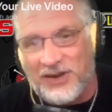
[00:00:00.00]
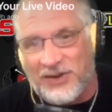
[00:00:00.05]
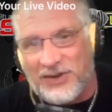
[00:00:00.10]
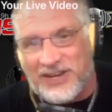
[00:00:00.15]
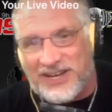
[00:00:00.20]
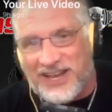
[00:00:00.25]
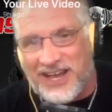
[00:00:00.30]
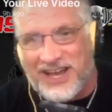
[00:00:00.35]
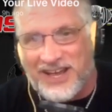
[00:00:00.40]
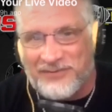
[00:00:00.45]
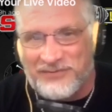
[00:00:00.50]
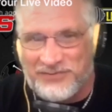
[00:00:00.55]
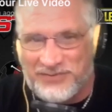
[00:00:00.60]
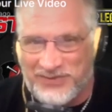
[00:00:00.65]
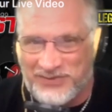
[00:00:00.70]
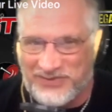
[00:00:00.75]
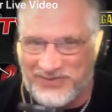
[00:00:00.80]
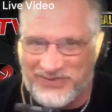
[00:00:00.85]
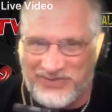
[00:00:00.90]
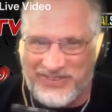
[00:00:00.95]
and you know,
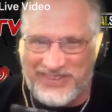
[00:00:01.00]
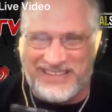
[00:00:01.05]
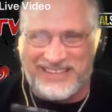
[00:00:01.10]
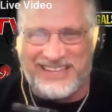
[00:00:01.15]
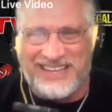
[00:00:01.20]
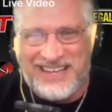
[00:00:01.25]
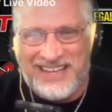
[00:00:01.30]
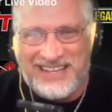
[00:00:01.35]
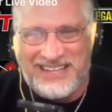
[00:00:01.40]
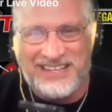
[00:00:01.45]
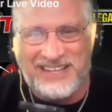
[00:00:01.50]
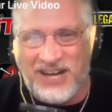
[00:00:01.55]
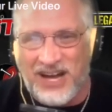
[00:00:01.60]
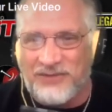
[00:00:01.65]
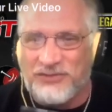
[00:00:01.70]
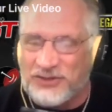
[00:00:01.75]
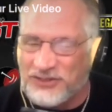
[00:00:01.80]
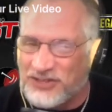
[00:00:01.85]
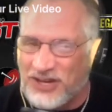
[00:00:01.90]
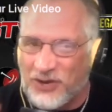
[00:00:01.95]
enough.
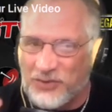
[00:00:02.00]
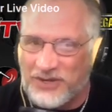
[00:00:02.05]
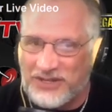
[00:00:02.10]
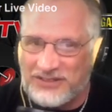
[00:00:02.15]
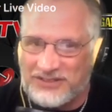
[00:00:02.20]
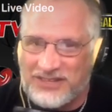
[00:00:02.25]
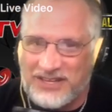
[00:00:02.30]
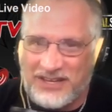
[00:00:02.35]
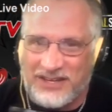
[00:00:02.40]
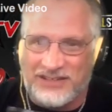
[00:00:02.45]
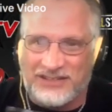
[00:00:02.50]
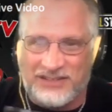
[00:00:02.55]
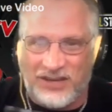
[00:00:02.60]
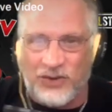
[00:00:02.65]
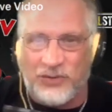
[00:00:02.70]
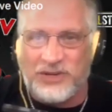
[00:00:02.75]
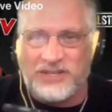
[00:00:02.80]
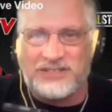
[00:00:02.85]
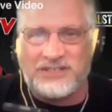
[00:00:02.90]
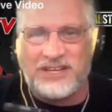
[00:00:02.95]
The cover's
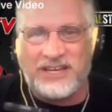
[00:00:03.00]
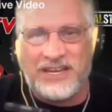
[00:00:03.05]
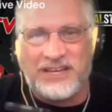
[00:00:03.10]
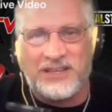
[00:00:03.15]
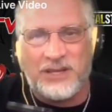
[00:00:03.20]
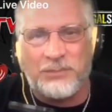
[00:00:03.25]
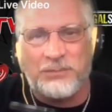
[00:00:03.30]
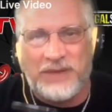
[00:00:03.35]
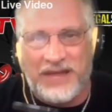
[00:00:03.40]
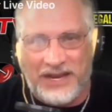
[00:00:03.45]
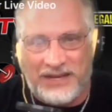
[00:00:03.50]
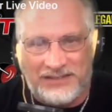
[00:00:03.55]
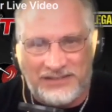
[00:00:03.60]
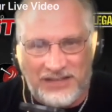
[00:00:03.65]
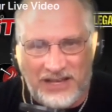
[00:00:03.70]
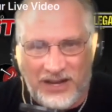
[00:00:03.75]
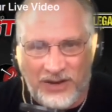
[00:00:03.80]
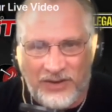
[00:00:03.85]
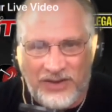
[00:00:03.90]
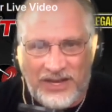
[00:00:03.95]
always, is always
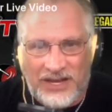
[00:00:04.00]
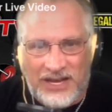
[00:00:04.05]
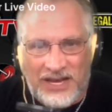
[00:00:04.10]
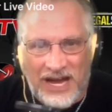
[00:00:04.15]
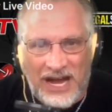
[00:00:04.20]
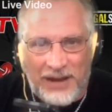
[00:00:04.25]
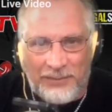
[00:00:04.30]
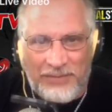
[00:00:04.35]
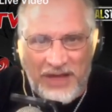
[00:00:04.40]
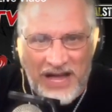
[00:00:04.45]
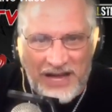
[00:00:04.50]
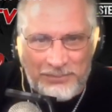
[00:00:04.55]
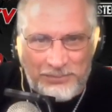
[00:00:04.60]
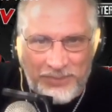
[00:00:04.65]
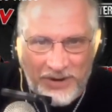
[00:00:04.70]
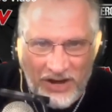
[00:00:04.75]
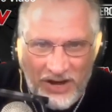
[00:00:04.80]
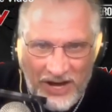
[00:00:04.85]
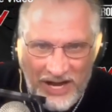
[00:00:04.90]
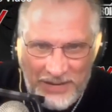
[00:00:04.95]
in the mix, though.
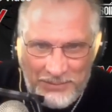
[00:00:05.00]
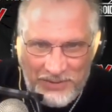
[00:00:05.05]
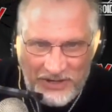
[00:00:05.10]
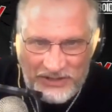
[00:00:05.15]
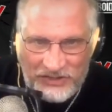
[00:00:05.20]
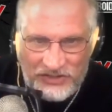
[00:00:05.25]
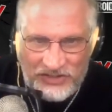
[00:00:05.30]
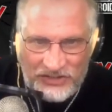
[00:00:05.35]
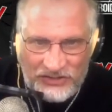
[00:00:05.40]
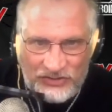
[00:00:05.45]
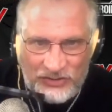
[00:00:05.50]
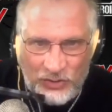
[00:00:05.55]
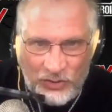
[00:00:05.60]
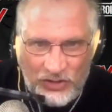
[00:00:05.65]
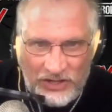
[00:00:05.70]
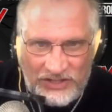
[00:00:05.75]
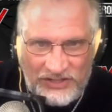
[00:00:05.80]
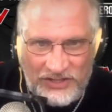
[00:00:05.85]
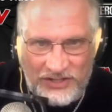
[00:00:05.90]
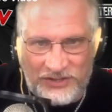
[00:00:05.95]
I'm not bi,
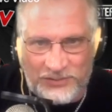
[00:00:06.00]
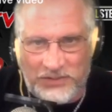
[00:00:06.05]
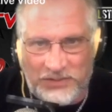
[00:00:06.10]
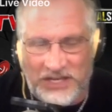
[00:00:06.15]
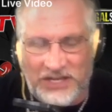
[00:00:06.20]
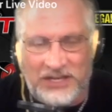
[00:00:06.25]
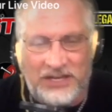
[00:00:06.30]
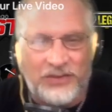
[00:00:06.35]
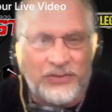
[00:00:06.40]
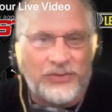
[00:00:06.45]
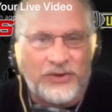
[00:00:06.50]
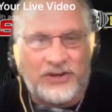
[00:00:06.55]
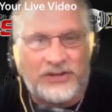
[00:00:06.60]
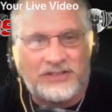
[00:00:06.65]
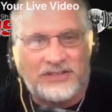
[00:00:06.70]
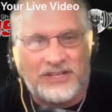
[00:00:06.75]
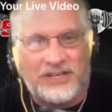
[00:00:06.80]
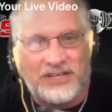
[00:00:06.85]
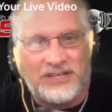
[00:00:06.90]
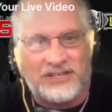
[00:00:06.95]
but she's gorgeous.
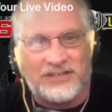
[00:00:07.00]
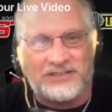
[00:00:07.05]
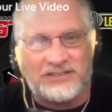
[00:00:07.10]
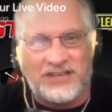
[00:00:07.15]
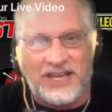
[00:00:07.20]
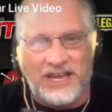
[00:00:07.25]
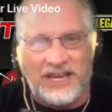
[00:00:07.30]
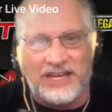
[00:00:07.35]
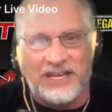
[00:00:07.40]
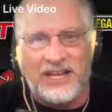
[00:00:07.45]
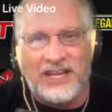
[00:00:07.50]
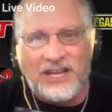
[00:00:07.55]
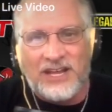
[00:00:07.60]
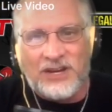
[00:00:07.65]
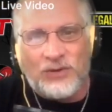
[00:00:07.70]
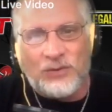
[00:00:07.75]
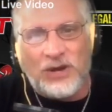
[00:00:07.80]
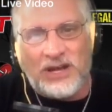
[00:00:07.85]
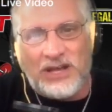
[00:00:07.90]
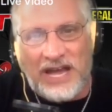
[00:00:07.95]
Megan thirteen is saying